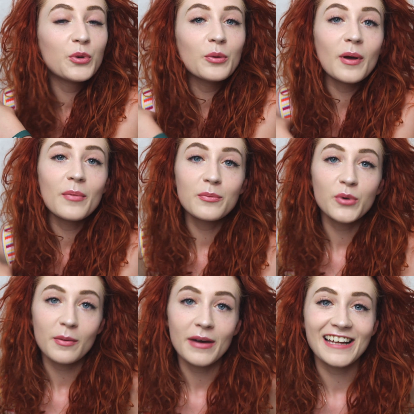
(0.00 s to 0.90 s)
put my big
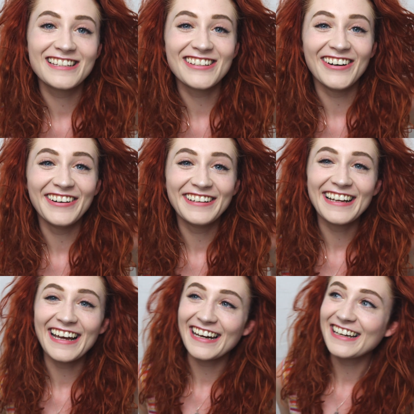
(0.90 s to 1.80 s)
boy pants
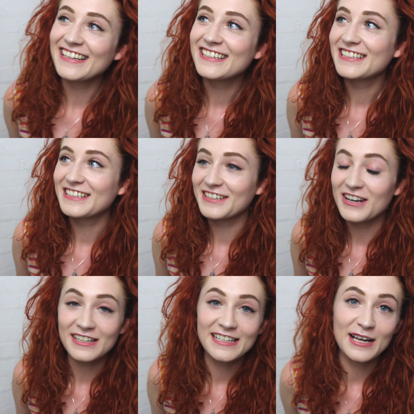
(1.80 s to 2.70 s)
on and I need to
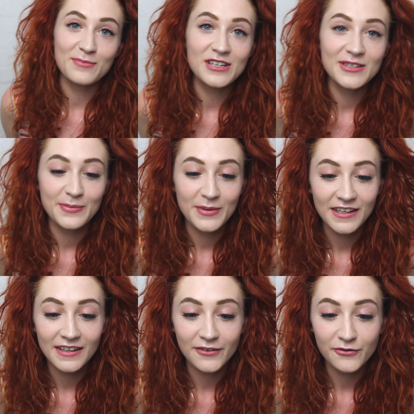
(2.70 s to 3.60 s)
contact my
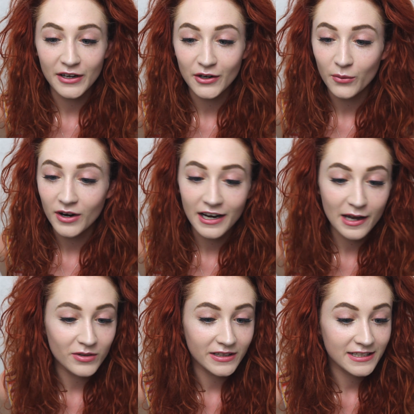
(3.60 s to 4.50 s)
GP and find out where I
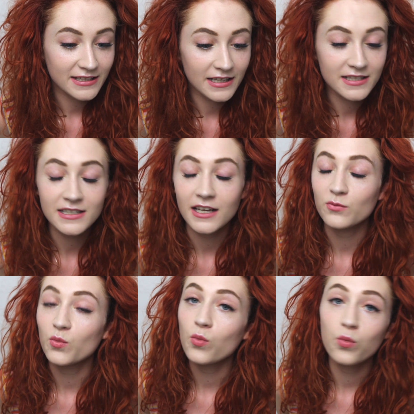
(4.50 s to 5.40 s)
am on this list
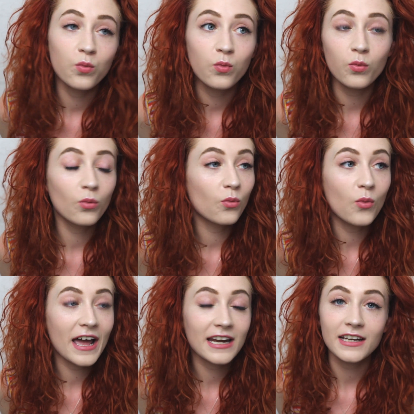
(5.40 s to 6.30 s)
and
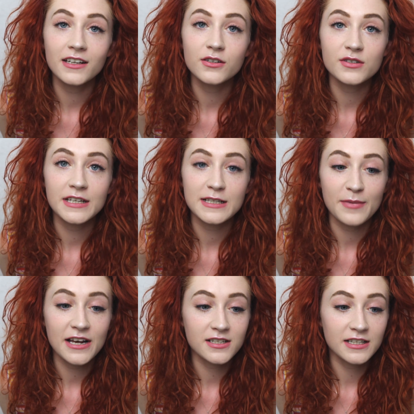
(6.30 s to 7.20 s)
when I can go see a
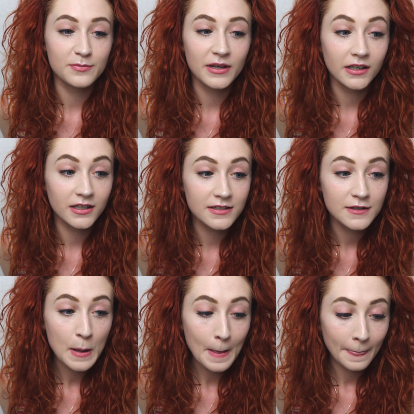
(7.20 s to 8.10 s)
specialist,
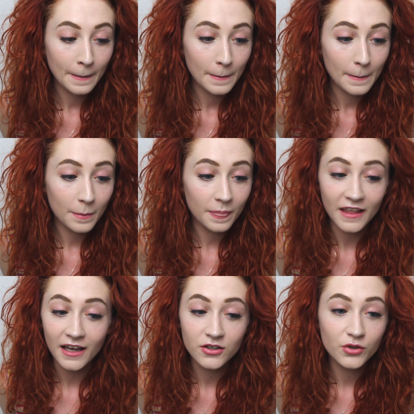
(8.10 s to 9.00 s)
because
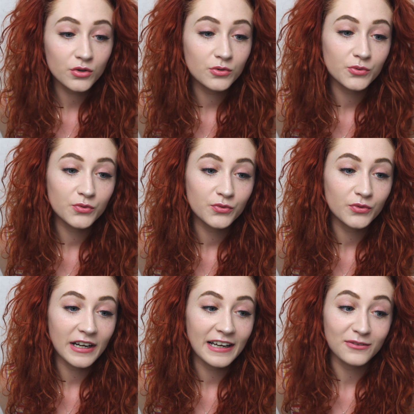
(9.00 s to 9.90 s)
I
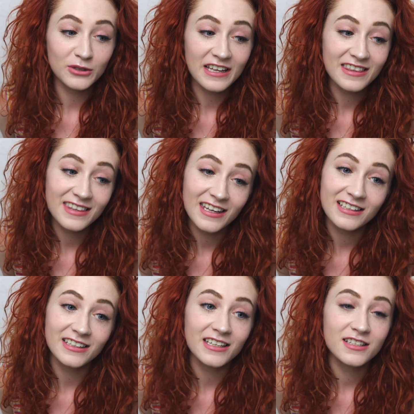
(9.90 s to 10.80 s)

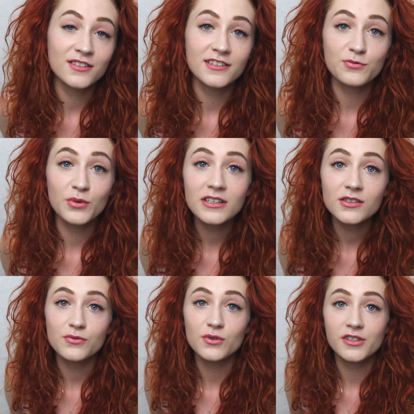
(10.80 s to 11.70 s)
think like as soon as
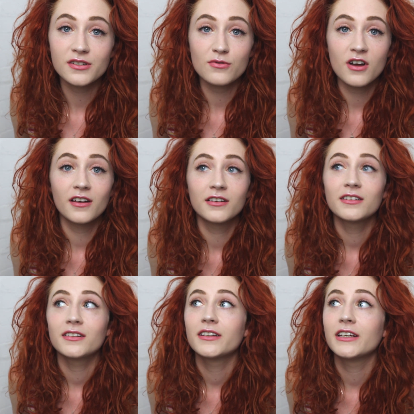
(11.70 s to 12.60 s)
winter rolls
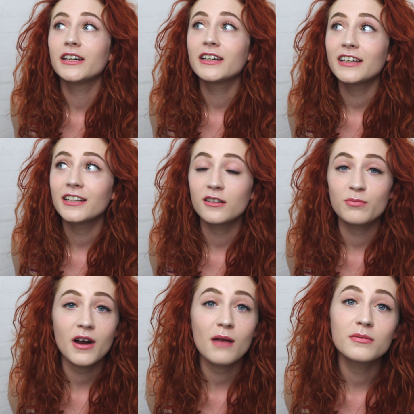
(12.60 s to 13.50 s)
around, like,
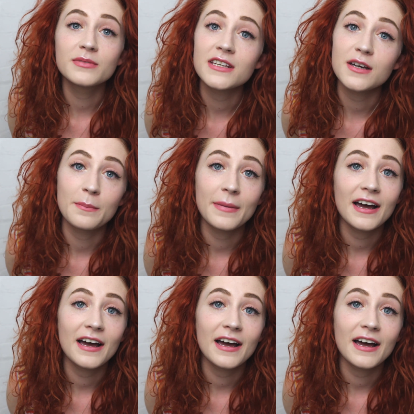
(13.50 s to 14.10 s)
it'll probably come